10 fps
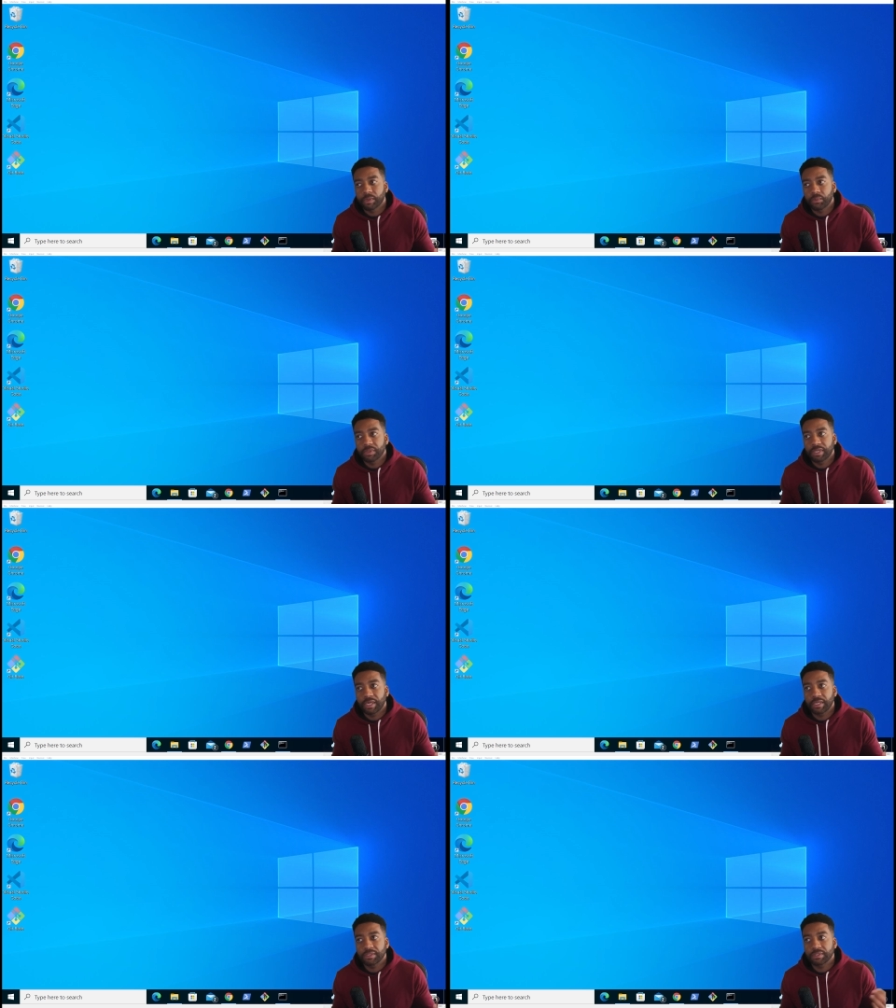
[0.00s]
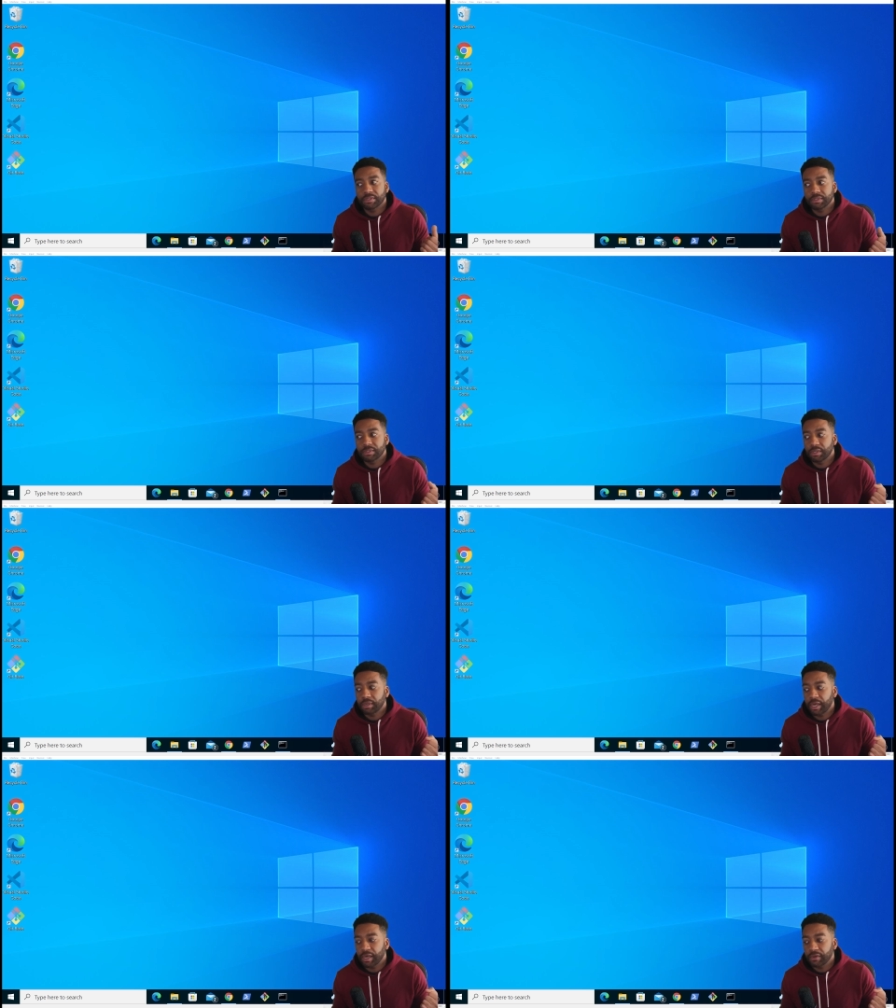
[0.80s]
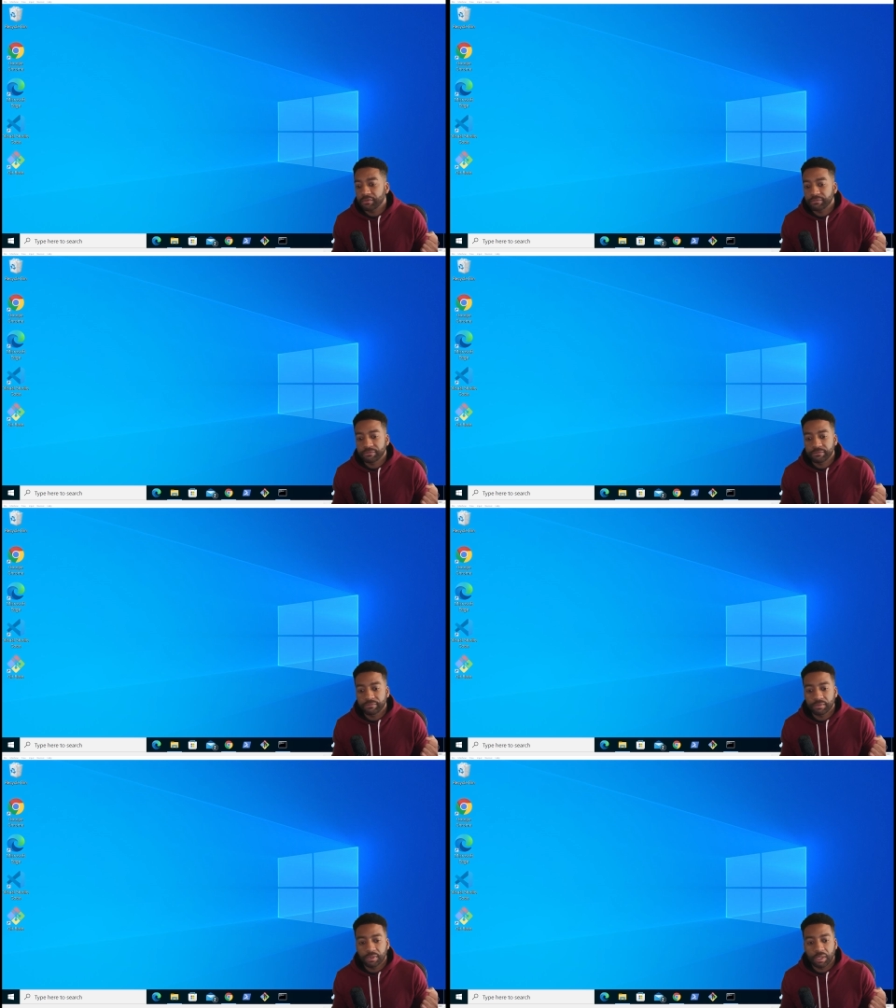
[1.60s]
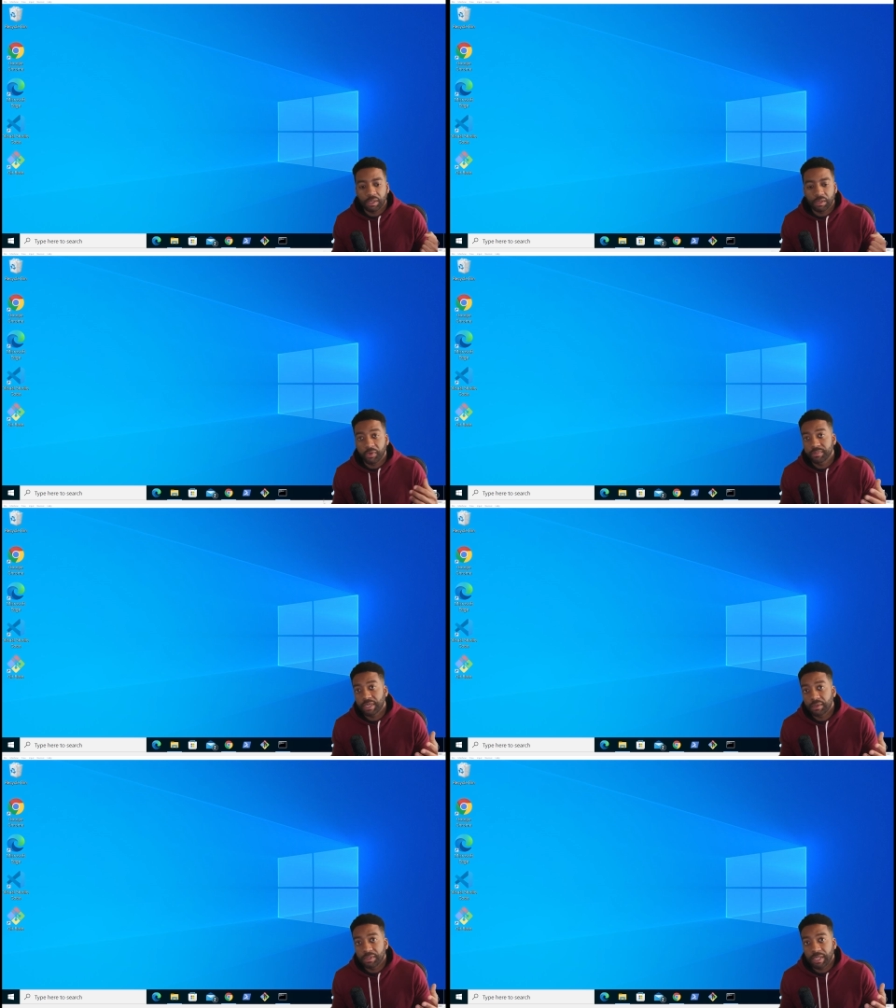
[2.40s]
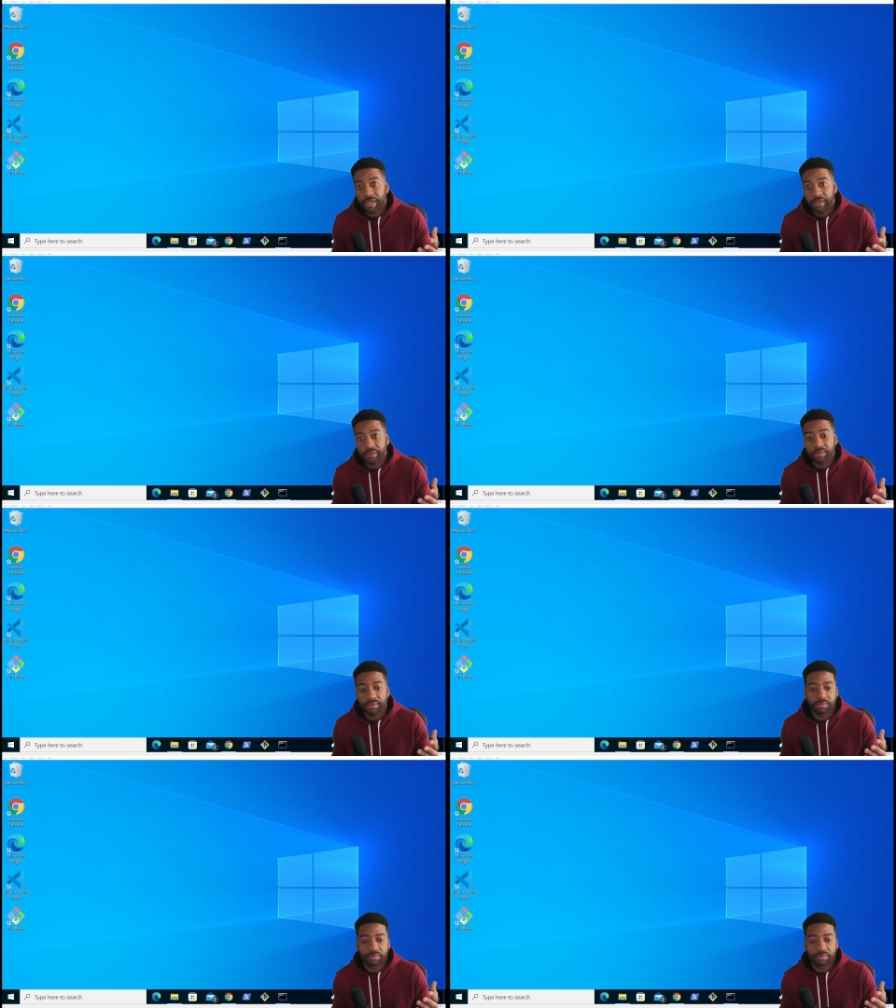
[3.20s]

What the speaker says: that is they'll have a website online.